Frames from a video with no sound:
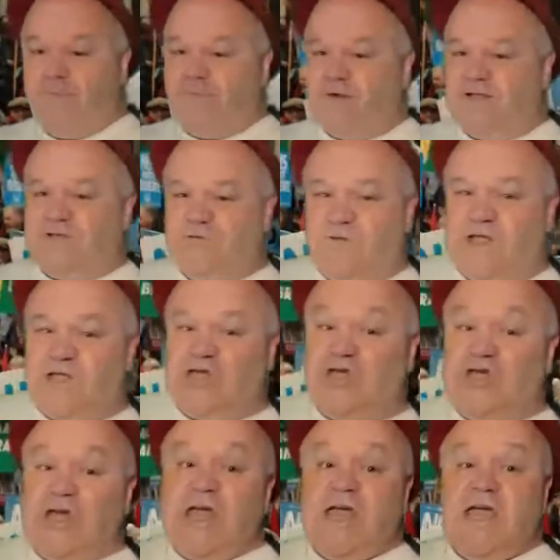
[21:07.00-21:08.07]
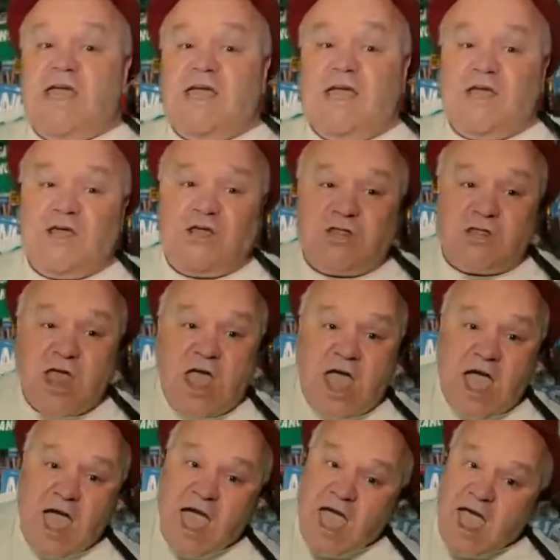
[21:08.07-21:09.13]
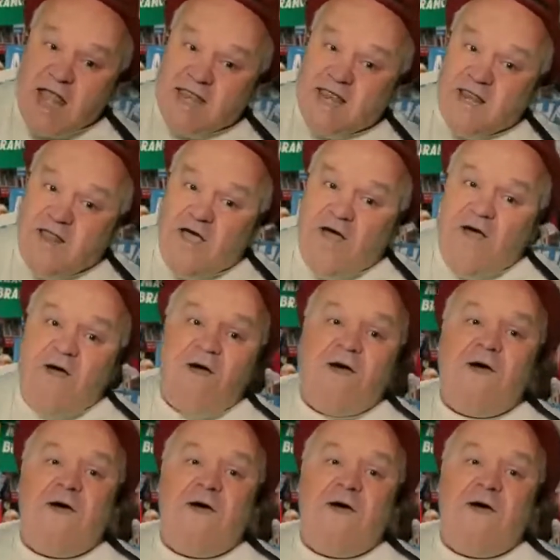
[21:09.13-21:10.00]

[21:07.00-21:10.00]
but when she's had enough,